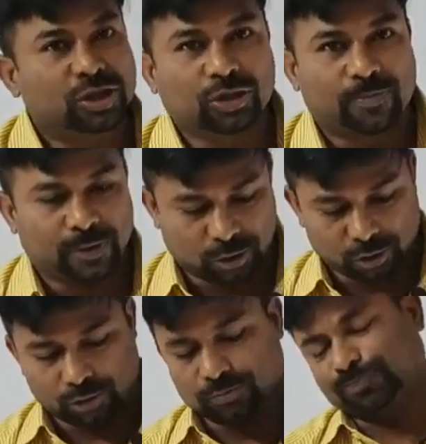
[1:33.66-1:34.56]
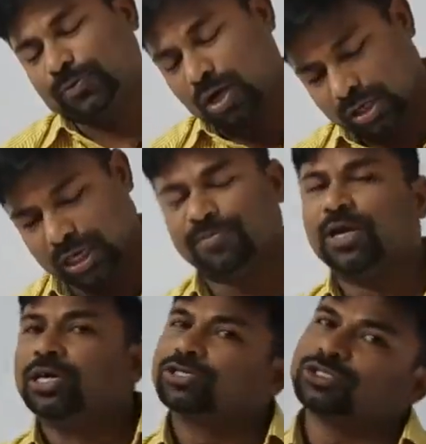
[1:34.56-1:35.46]
the topic to you.
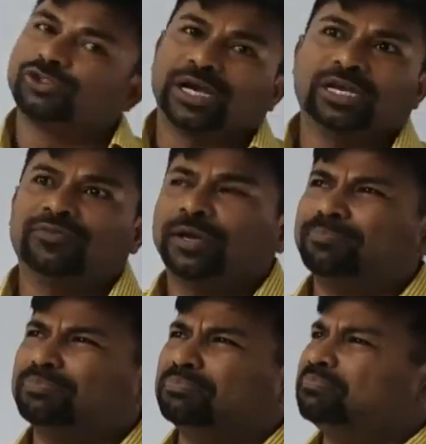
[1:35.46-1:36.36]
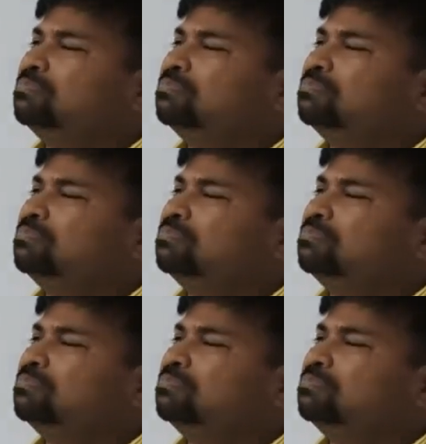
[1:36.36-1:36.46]
Okay, so straight away,